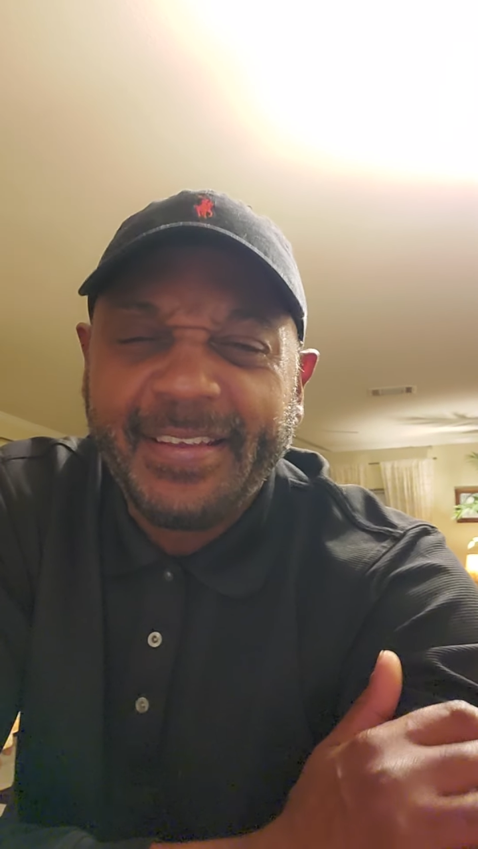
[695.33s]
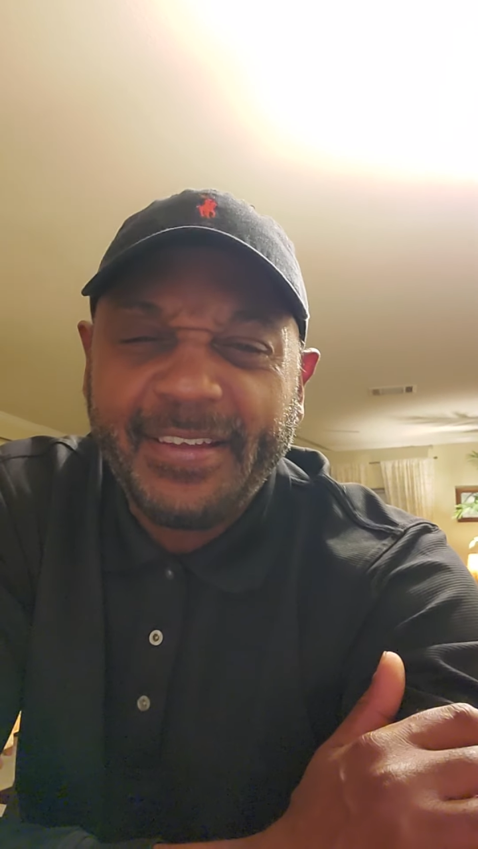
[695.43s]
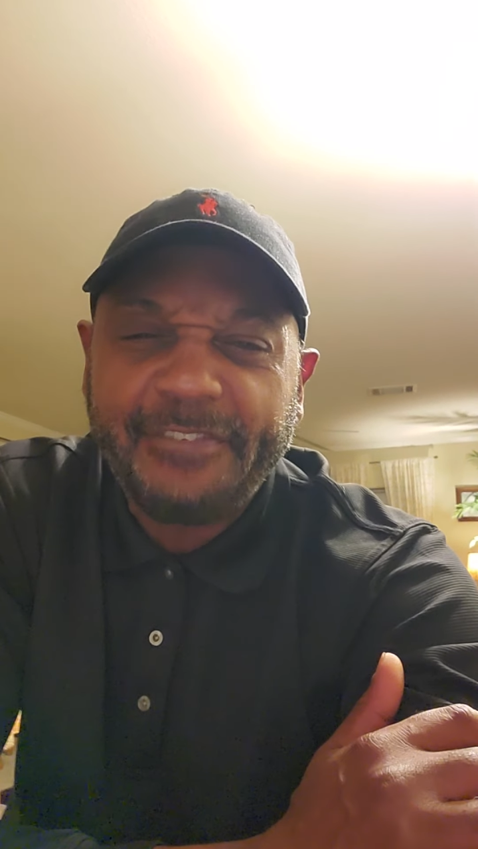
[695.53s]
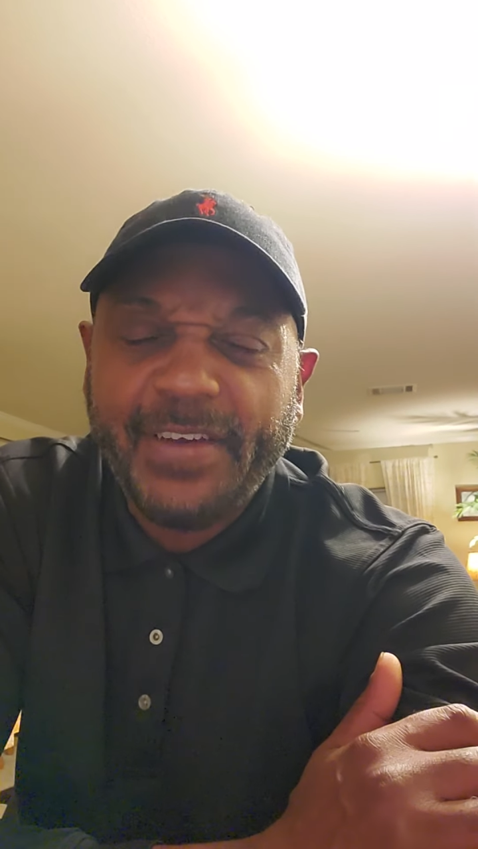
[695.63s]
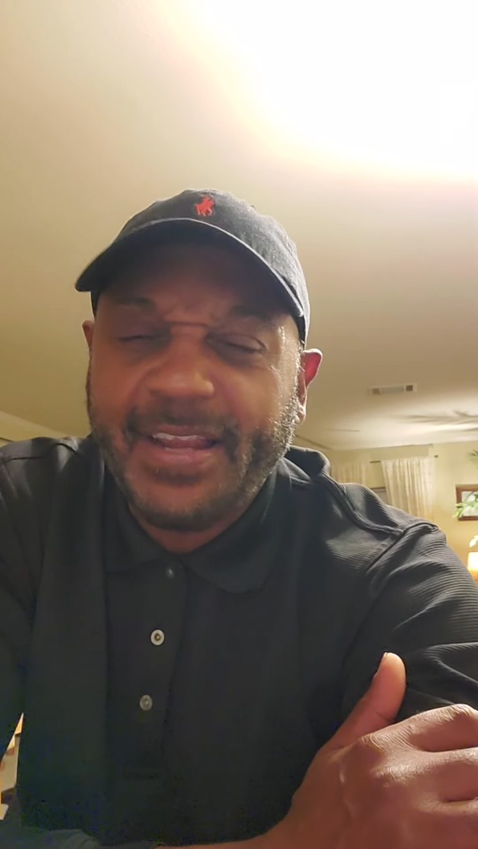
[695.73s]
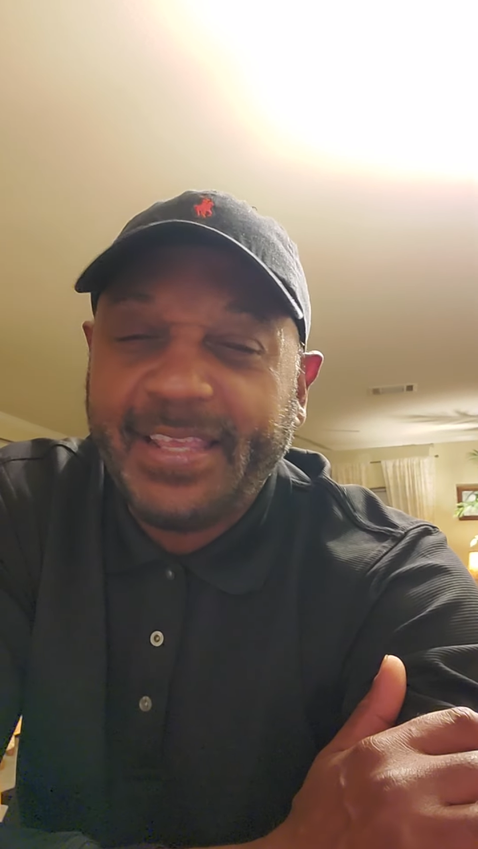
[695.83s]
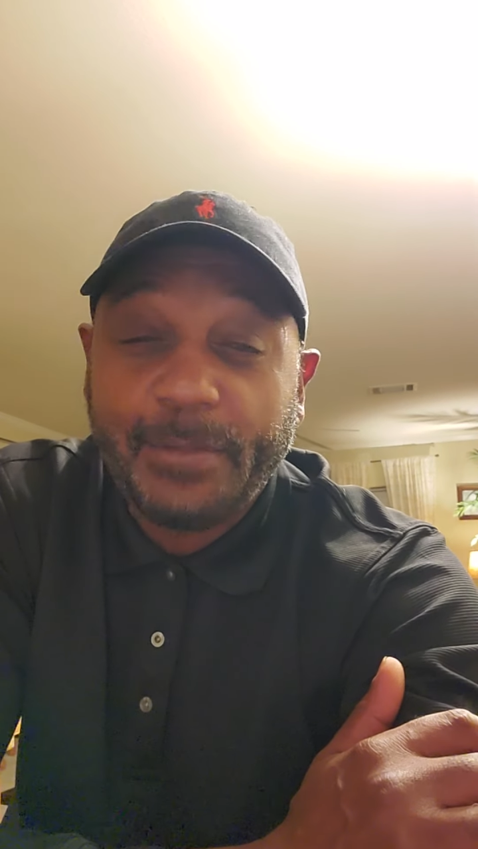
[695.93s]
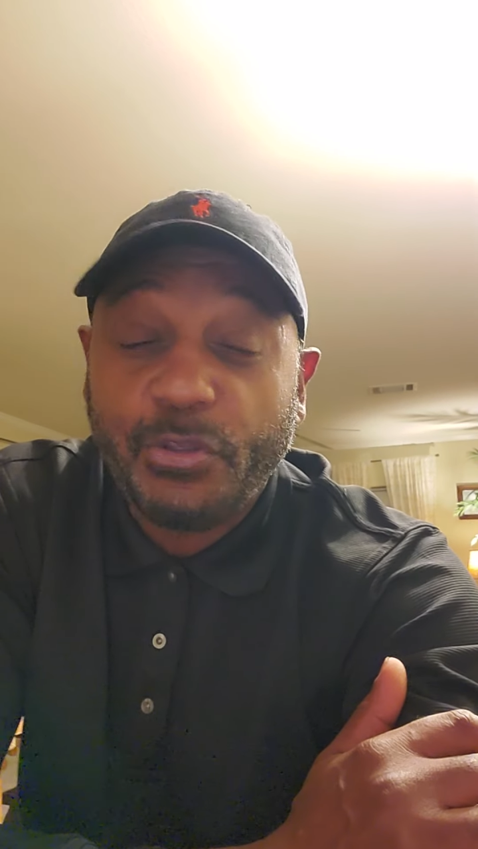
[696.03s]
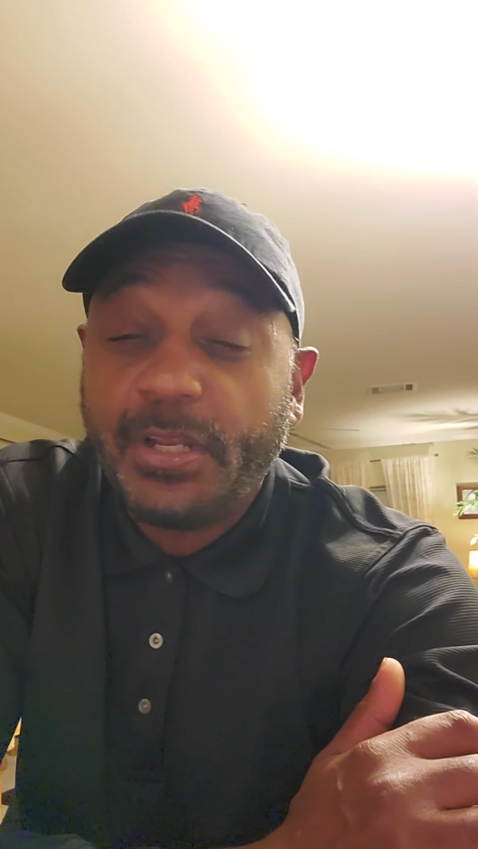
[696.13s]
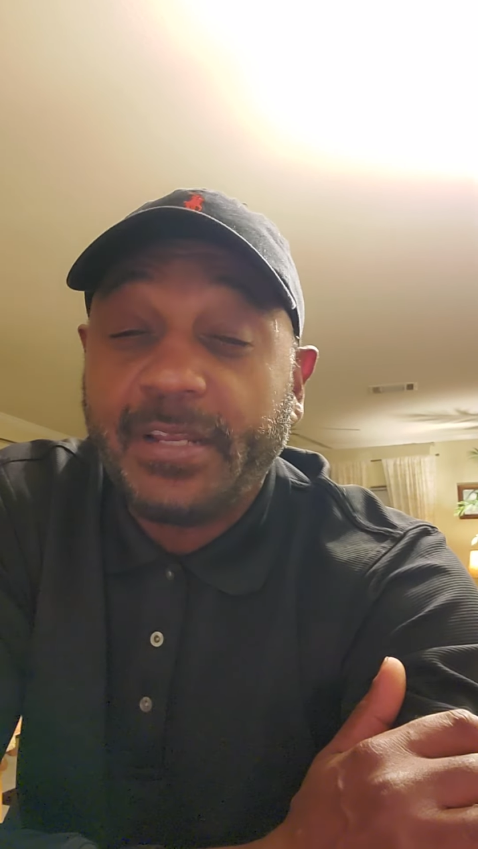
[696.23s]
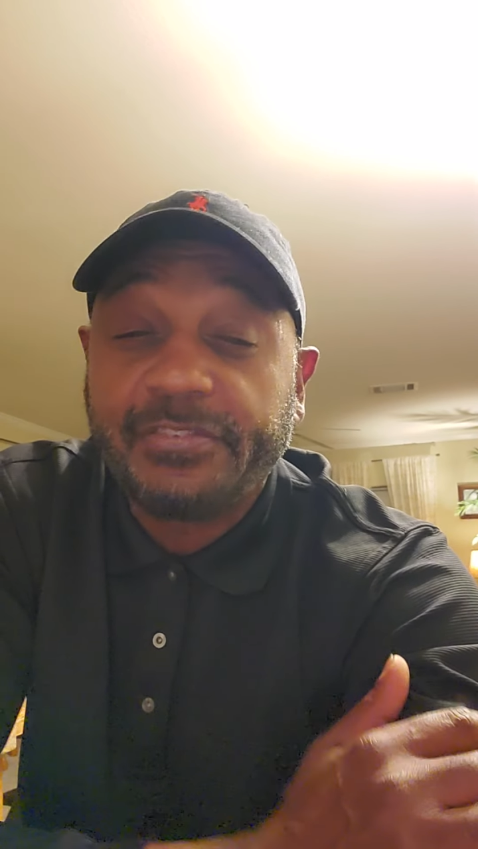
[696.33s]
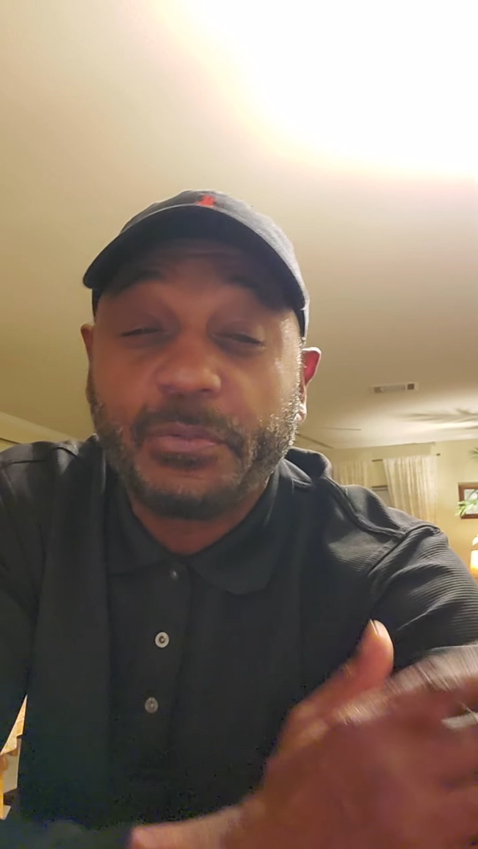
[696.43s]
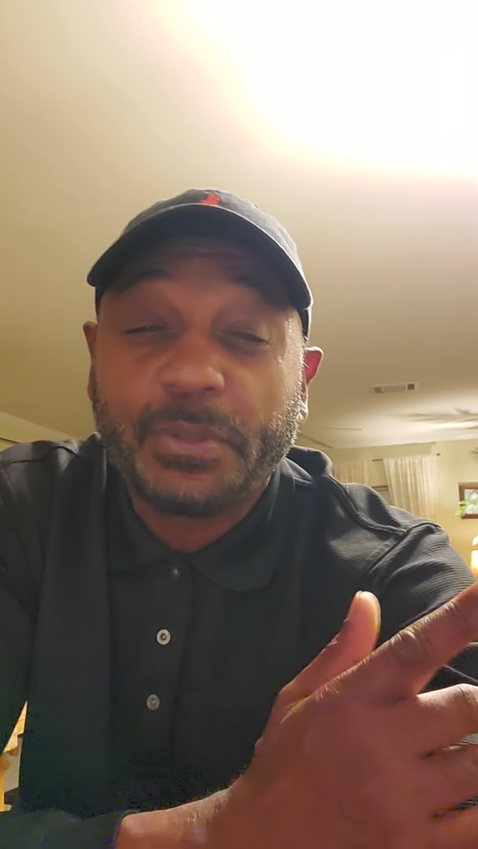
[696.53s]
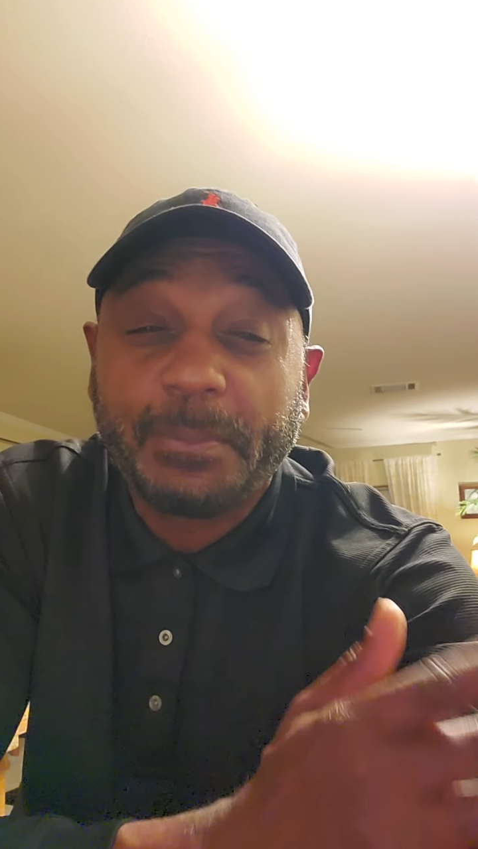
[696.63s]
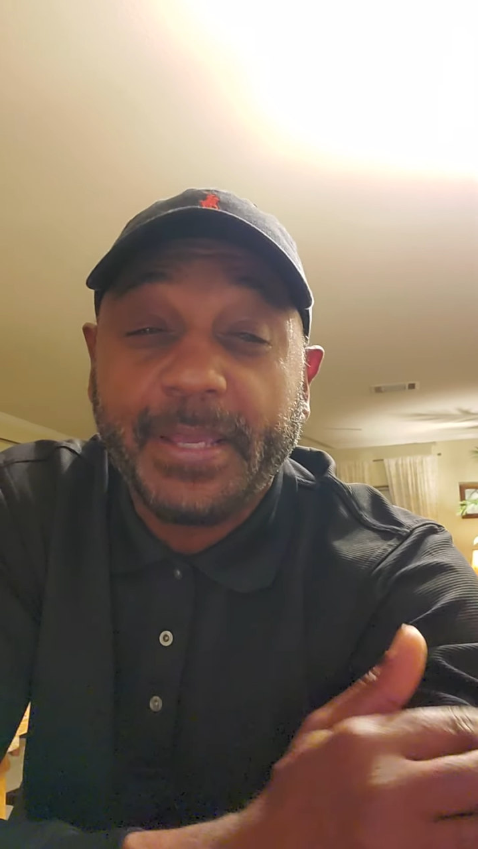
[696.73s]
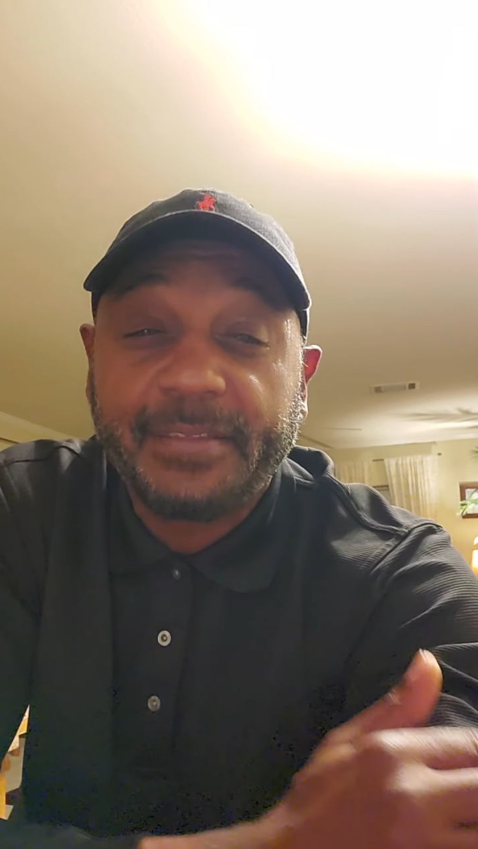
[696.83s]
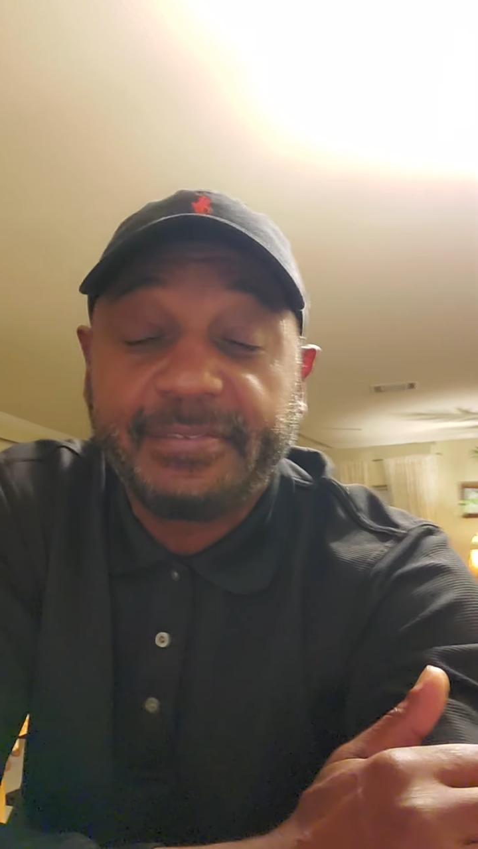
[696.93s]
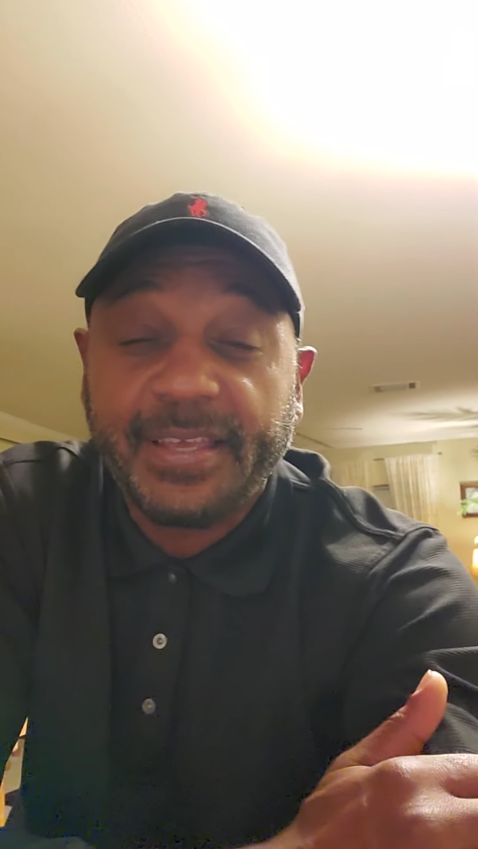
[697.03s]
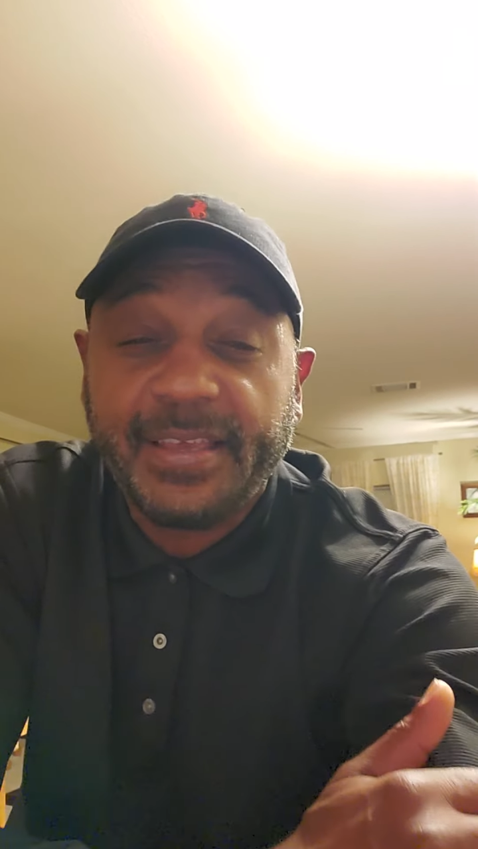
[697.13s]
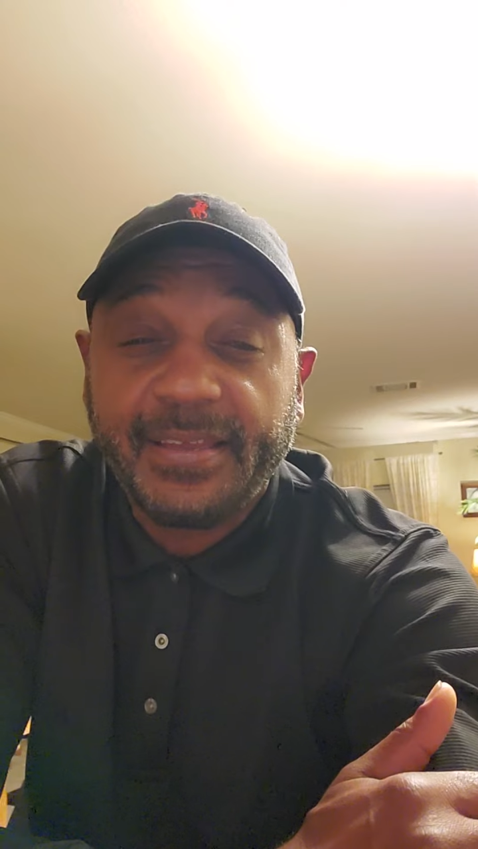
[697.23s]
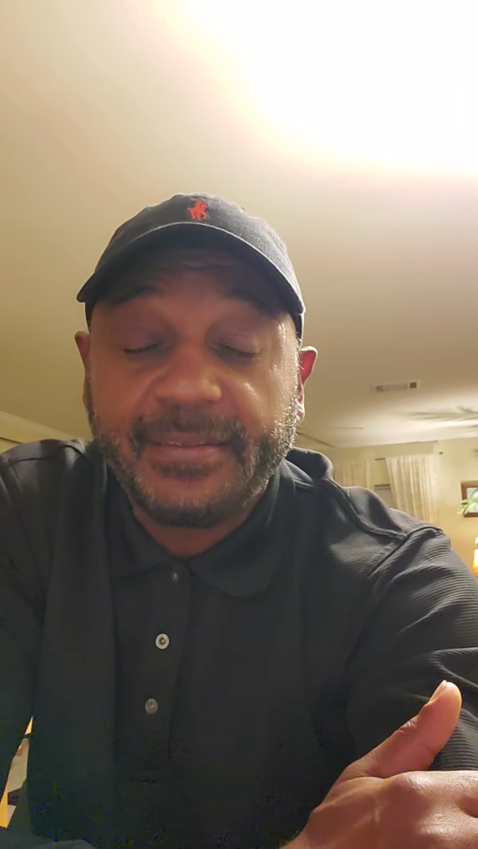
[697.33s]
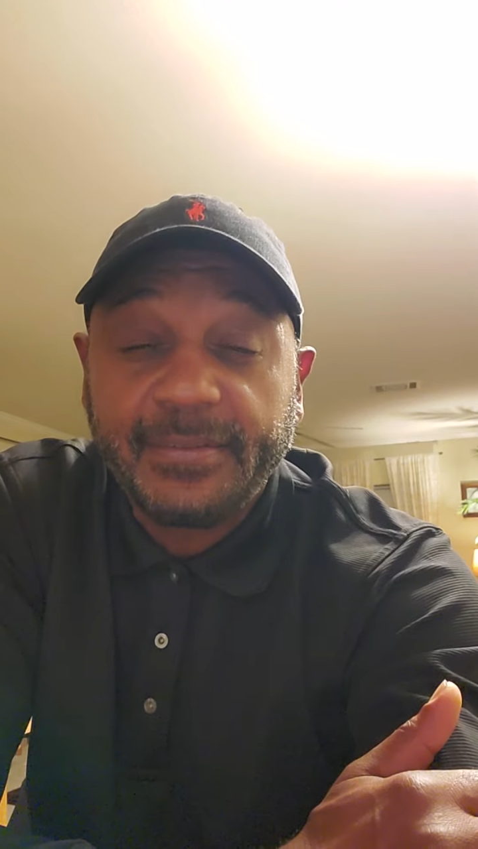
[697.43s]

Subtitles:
They finally got, you didn't listen to what the man said.